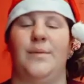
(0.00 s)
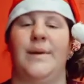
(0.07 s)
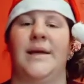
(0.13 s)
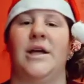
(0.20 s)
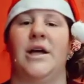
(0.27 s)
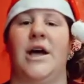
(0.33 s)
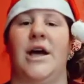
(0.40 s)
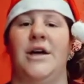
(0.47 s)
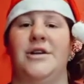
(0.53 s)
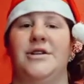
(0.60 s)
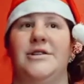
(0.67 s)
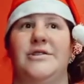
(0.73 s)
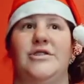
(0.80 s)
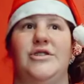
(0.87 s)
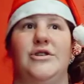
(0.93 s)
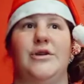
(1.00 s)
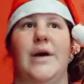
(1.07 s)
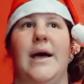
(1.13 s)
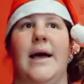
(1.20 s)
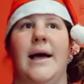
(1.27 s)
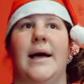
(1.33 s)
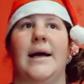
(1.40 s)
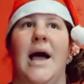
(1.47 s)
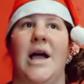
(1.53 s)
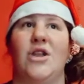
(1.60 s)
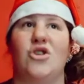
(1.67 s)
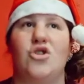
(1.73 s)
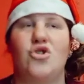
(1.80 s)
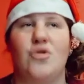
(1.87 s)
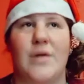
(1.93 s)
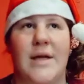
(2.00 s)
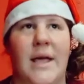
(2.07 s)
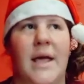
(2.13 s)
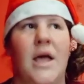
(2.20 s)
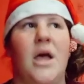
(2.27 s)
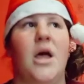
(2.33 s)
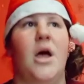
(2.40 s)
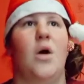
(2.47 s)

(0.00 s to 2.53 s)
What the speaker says: we can go to a country